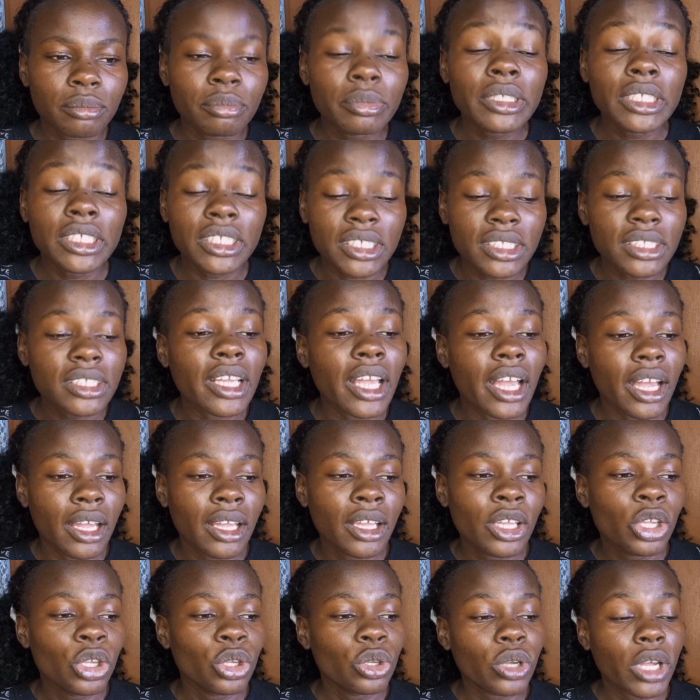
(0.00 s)
Piece, yeah.
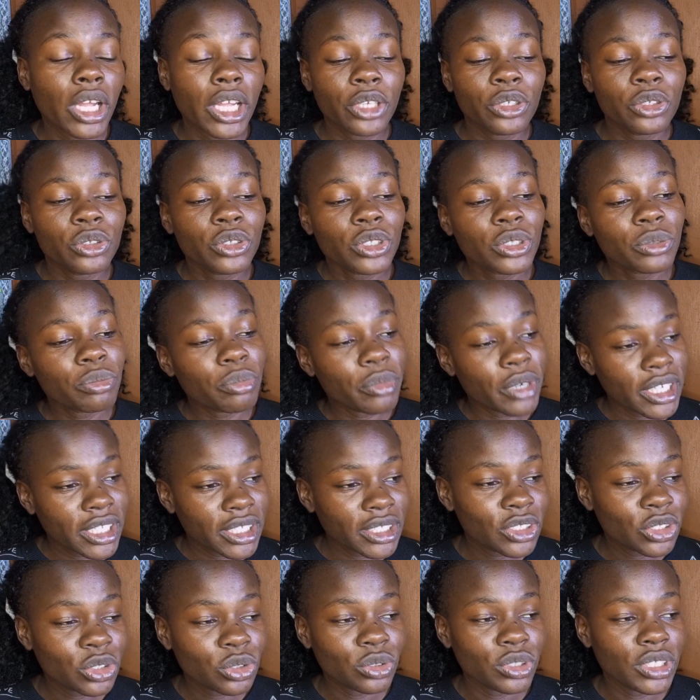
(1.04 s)
You can use
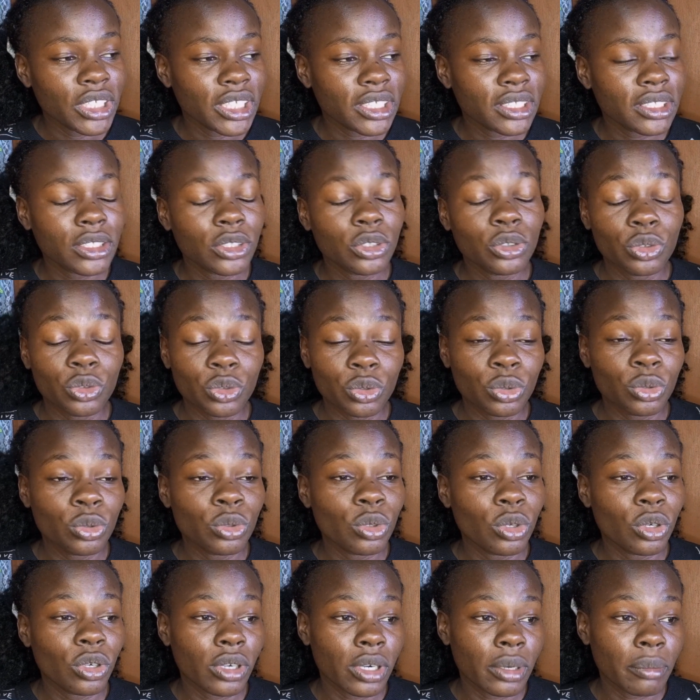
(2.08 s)
braids to just do
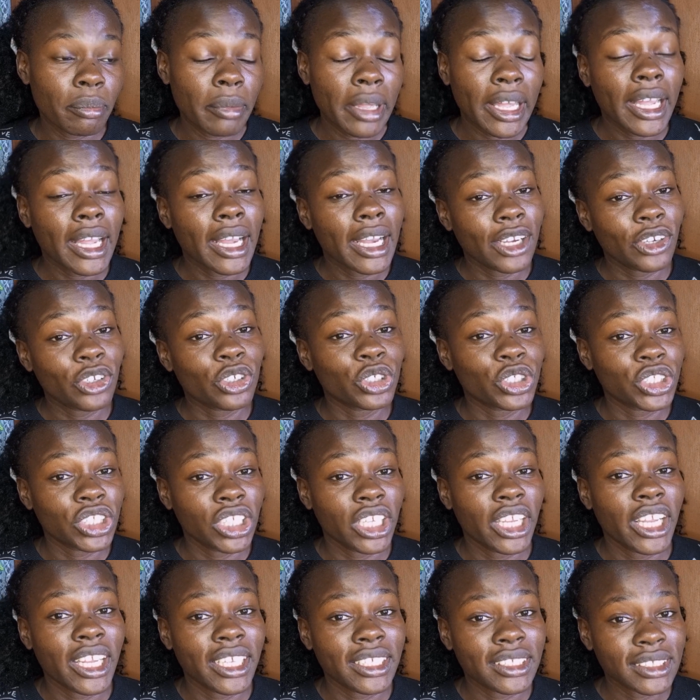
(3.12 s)
or make a crochet
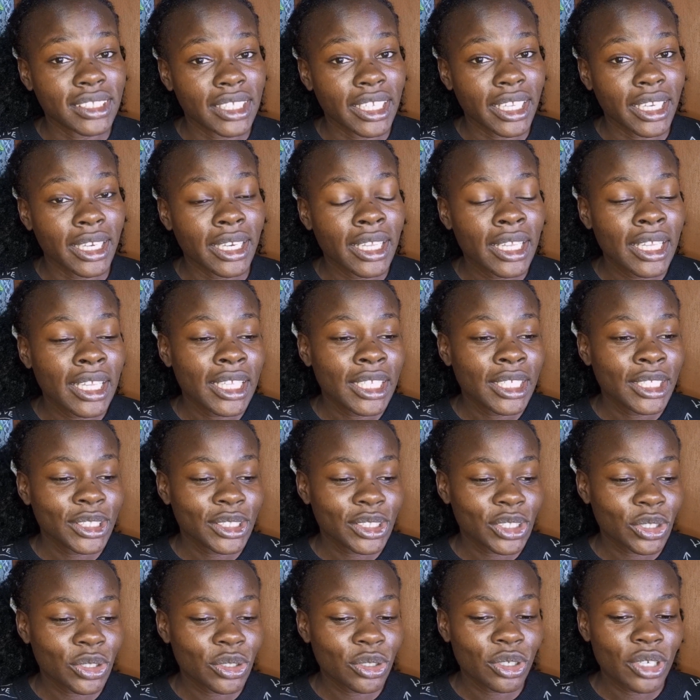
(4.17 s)
hairstyle.
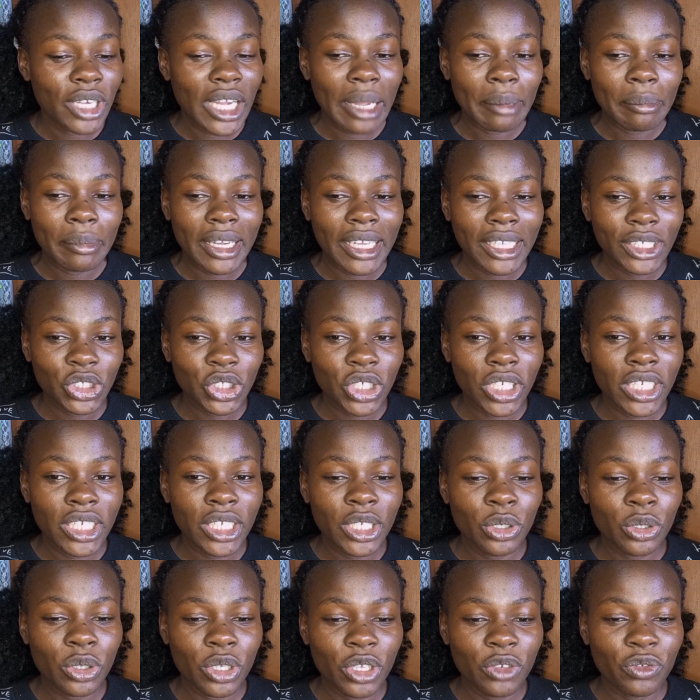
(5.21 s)
So I'm
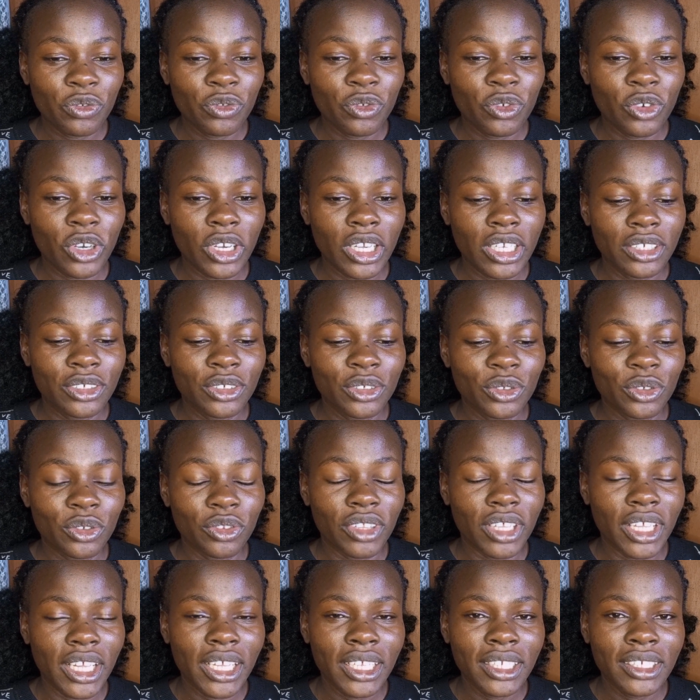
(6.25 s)
actually looking forward to
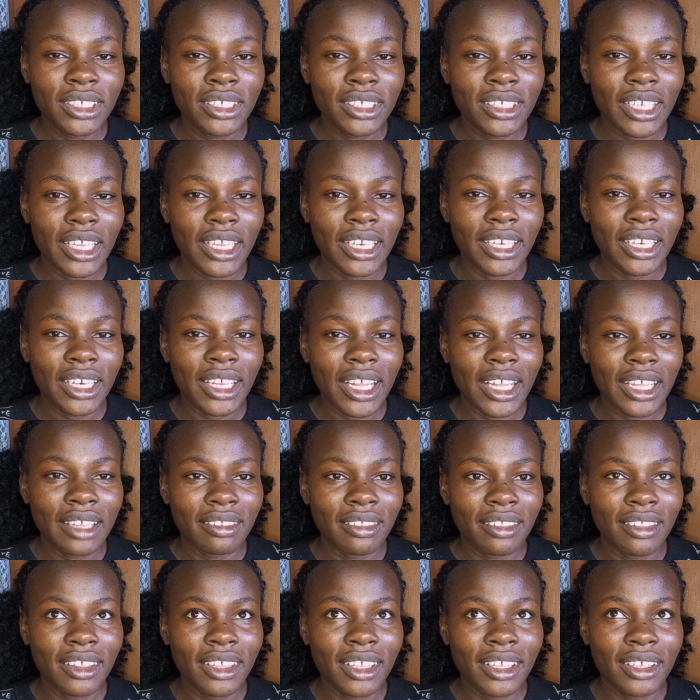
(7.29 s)
that, and I
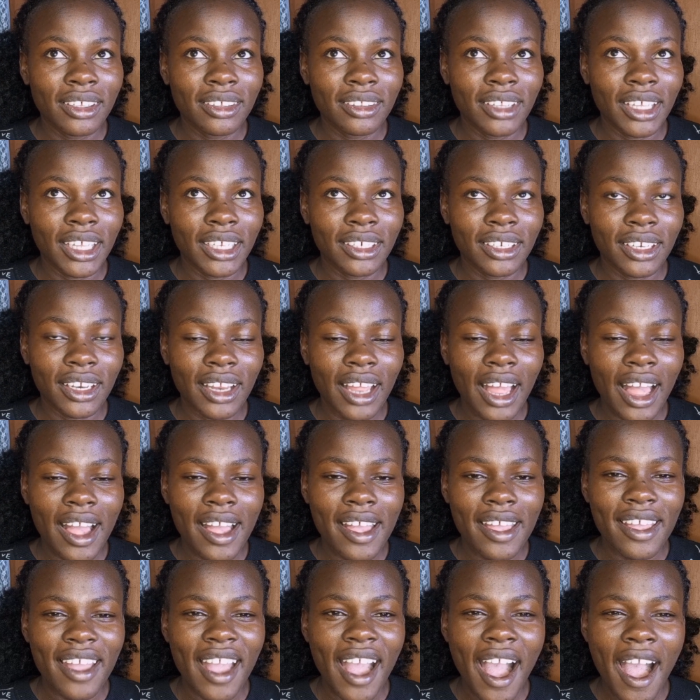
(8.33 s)
think that
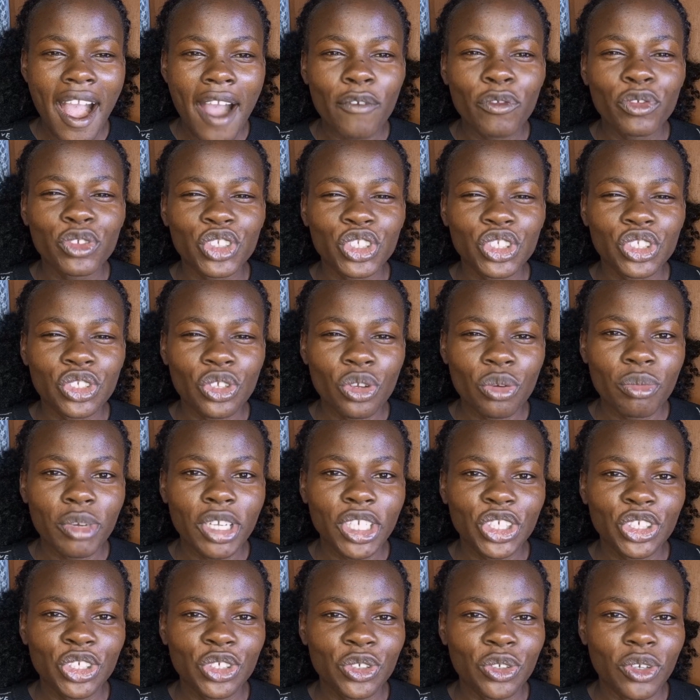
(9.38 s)
I have so
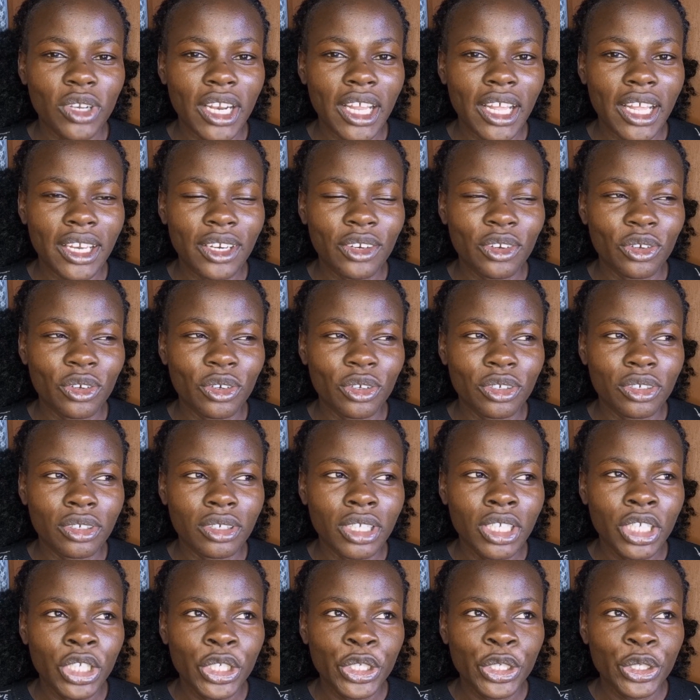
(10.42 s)
much to learn on
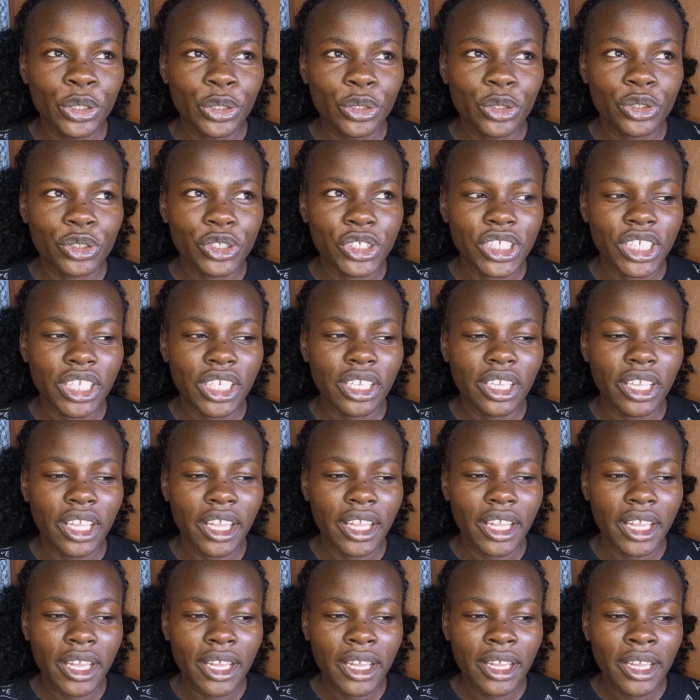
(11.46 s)
crocheting
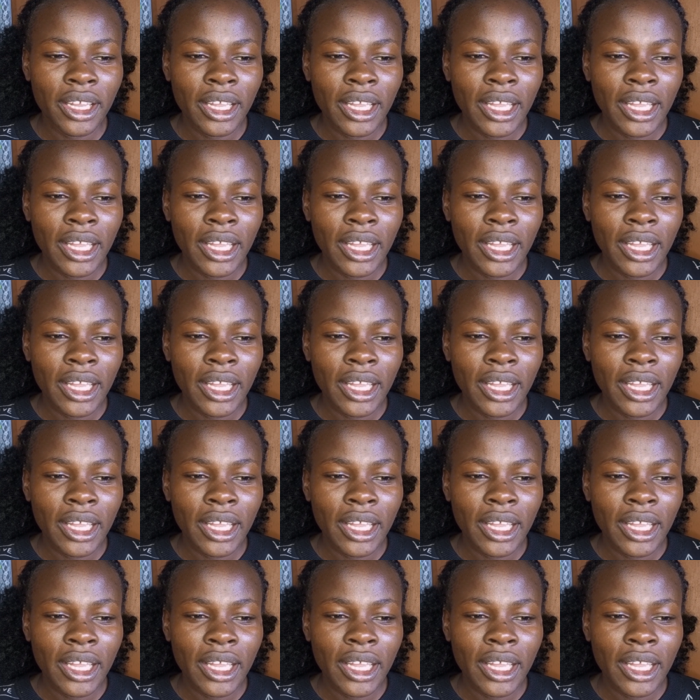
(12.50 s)
hair,